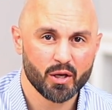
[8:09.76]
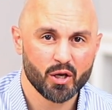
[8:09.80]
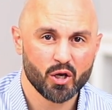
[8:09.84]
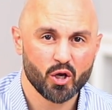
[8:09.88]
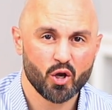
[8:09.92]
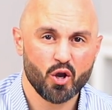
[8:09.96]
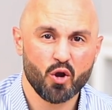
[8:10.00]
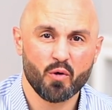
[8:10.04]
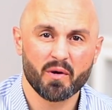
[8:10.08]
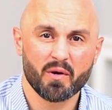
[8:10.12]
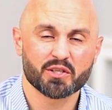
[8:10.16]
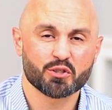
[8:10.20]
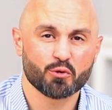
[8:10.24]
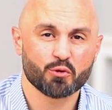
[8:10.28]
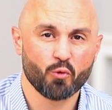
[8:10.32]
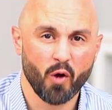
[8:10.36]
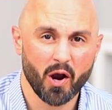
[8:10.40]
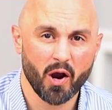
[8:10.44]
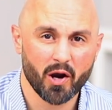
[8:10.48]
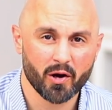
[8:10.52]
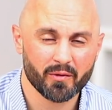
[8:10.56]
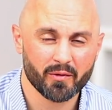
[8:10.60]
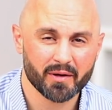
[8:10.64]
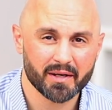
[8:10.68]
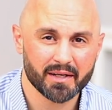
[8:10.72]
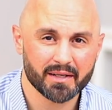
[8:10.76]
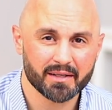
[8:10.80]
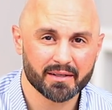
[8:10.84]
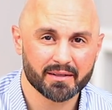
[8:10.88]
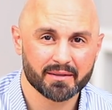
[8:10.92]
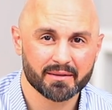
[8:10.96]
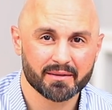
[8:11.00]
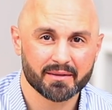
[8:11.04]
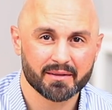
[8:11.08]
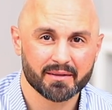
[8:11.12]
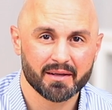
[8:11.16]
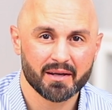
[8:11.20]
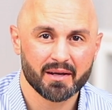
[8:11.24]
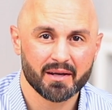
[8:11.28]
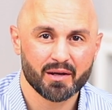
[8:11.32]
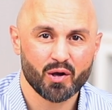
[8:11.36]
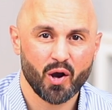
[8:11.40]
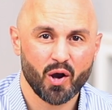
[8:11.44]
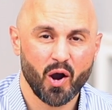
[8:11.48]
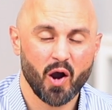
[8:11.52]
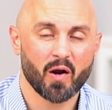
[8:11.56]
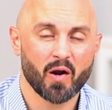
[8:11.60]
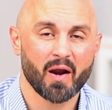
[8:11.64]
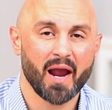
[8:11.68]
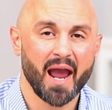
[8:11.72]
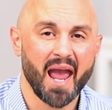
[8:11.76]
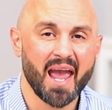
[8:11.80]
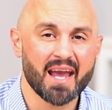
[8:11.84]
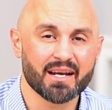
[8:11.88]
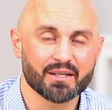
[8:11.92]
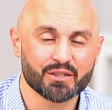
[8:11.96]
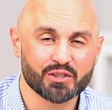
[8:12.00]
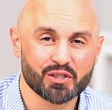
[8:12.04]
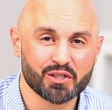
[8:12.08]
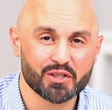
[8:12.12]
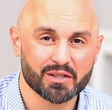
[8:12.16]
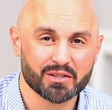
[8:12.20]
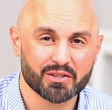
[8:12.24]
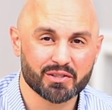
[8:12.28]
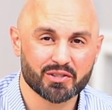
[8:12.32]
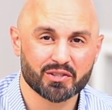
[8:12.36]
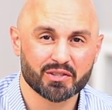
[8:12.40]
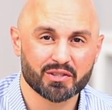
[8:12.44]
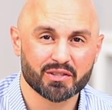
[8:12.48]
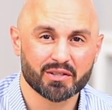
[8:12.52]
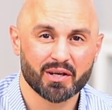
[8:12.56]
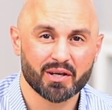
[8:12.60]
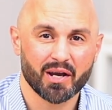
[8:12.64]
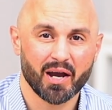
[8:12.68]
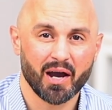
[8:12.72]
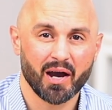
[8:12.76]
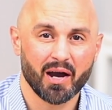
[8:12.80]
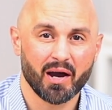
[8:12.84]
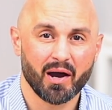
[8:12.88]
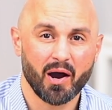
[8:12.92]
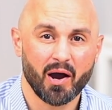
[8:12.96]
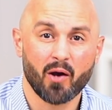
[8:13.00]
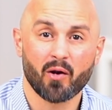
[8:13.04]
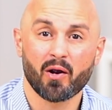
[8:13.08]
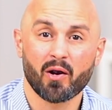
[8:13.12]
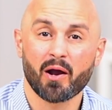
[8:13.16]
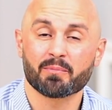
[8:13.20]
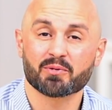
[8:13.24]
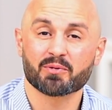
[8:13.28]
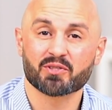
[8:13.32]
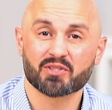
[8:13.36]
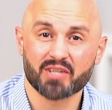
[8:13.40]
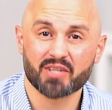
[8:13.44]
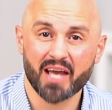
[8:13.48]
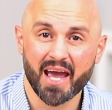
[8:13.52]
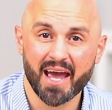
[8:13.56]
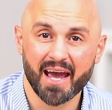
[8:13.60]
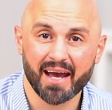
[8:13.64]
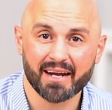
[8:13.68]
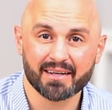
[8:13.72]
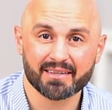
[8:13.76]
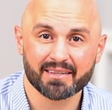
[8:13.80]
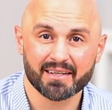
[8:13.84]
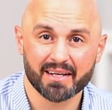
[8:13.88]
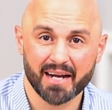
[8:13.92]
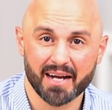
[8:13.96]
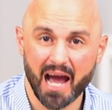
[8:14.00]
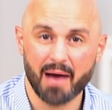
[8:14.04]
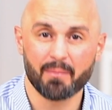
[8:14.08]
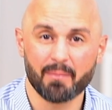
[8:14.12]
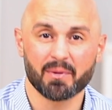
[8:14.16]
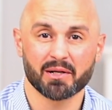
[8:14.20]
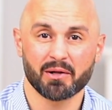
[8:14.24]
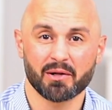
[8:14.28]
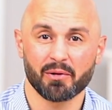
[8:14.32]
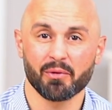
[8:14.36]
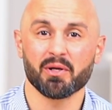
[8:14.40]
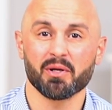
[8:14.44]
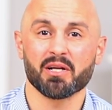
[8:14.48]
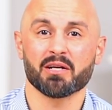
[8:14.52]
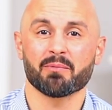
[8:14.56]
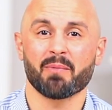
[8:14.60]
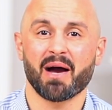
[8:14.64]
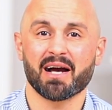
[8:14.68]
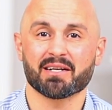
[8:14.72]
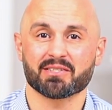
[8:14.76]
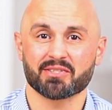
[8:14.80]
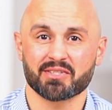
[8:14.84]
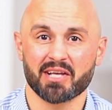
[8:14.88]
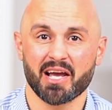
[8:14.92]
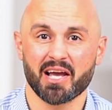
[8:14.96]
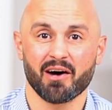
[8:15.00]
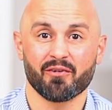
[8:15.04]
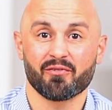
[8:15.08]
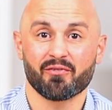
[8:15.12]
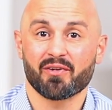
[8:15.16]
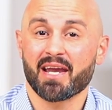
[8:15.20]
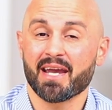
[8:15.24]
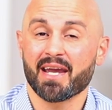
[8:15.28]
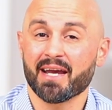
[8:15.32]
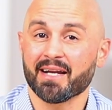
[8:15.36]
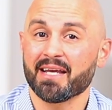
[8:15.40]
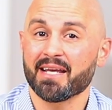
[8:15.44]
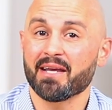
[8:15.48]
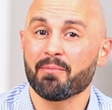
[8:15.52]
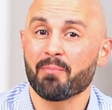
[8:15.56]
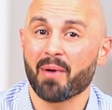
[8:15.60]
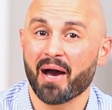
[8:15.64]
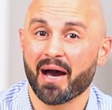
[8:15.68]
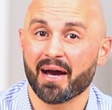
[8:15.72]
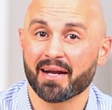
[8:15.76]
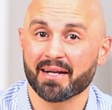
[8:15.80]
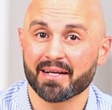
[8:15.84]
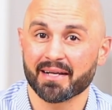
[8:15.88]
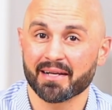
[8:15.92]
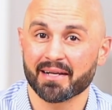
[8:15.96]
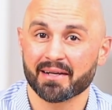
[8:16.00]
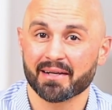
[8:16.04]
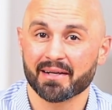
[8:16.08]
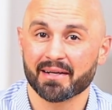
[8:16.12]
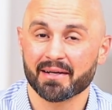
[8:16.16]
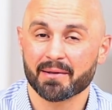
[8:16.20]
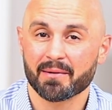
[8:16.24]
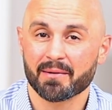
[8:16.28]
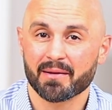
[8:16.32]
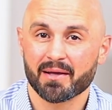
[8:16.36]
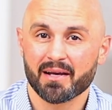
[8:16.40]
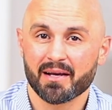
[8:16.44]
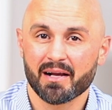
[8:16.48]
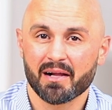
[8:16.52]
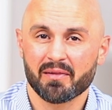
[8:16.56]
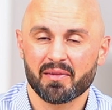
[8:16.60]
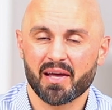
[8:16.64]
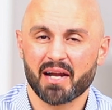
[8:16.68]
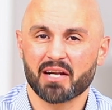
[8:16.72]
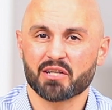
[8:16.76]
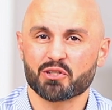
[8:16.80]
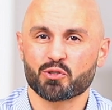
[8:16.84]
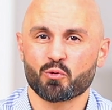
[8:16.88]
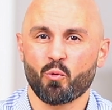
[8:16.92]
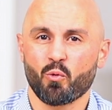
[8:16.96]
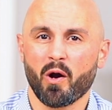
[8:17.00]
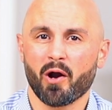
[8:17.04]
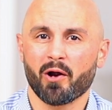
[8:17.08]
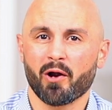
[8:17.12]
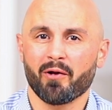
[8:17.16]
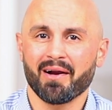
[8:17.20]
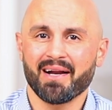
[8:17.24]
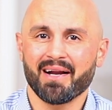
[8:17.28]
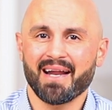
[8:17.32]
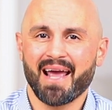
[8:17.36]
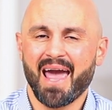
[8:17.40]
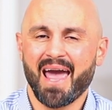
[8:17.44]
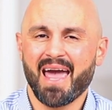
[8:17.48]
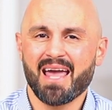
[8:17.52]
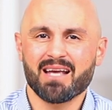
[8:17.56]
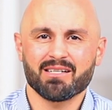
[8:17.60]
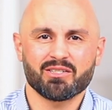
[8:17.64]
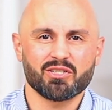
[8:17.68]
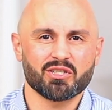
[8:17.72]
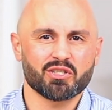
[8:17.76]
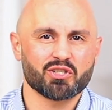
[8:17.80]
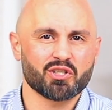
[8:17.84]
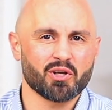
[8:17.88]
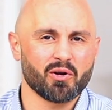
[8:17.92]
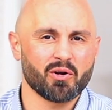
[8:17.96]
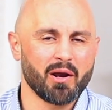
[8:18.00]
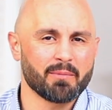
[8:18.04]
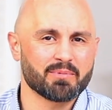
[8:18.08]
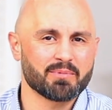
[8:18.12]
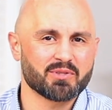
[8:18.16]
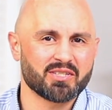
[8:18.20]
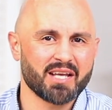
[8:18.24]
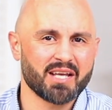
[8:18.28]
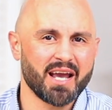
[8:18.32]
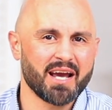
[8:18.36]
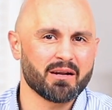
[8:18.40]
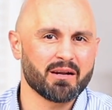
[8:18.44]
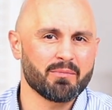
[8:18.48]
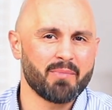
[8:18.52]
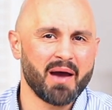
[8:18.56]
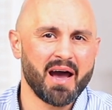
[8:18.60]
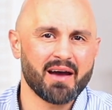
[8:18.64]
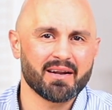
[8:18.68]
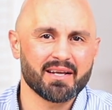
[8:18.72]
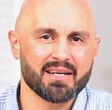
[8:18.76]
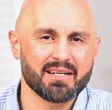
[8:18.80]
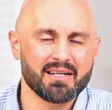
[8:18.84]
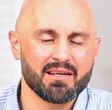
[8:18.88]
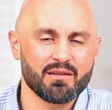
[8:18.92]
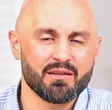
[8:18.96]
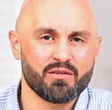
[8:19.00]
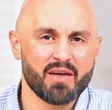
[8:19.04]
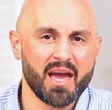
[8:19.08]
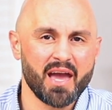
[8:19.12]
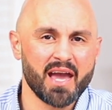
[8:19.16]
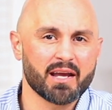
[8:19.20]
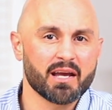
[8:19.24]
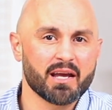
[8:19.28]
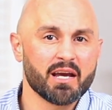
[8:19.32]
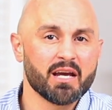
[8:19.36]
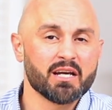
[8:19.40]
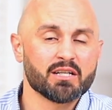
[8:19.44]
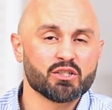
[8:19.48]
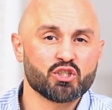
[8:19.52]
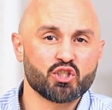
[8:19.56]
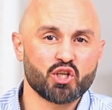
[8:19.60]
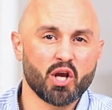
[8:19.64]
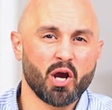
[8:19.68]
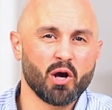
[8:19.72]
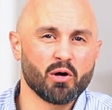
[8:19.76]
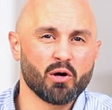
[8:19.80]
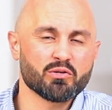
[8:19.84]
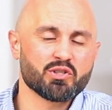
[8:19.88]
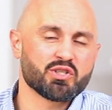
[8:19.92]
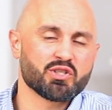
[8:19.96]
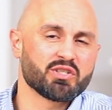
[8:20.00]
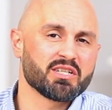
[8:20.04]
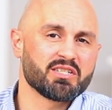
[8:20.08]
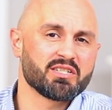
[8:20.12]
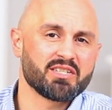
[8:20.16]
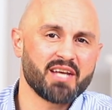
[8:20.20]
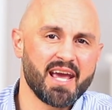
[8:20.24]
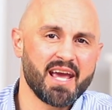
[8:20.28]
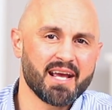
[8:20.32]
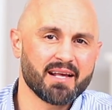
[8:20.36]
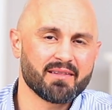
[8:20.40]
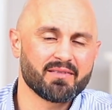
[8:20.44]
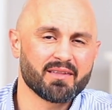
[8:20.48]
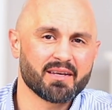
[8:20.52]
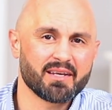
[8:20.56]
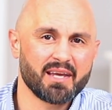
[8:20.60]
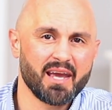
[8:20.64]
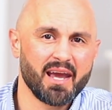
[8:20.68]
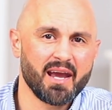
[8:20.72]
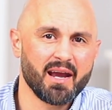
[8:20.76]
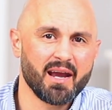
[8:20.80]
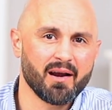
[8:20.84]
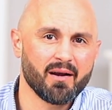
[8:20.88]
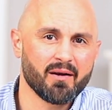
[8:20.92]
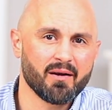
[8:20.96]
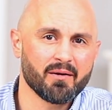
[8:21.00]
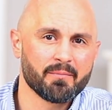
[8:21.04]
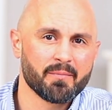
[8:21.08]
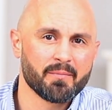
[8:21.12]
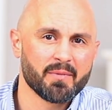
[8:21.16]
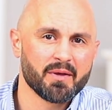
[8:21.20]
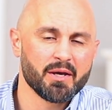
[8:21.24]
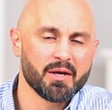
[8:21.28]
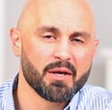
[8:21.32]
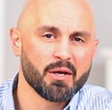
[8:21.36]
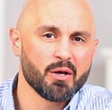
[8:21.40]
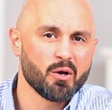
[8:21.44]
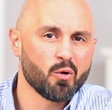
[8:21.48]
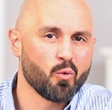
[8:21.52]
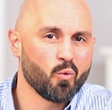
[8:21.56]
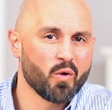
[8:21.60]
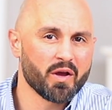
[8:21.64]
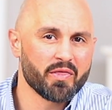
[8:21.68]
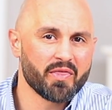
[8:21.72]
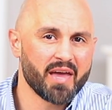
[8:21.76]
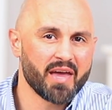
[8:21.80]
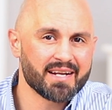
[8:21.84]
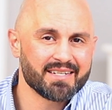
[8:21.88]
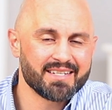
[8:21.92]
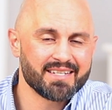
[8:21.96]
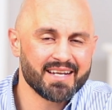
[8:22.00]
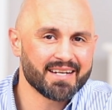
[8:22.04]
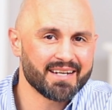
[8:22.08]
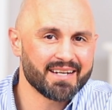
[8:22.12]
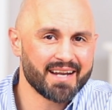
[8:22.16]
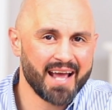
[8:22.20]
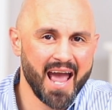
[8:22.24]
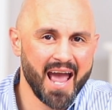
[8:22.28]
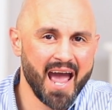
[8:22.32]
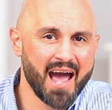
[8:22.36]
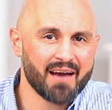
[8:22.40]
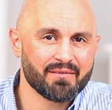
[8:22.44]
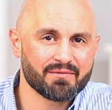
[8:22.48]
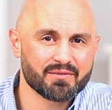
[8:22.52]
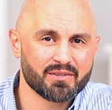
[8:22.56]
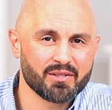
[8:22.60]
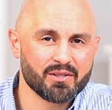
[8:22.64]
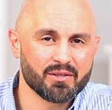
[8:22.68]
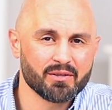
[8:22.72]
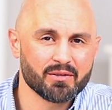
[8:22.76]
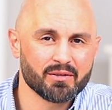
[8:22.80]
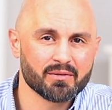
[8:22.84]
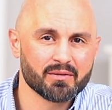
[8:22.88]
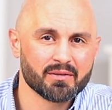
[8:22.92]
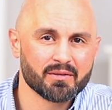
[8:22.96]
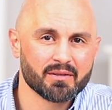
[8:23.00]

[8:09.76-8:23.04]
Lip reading: who is worried or anxious or upset, and I'm including myself, anybody that is worried, anxious, or upset about anything chose to take the care when they didn't have to.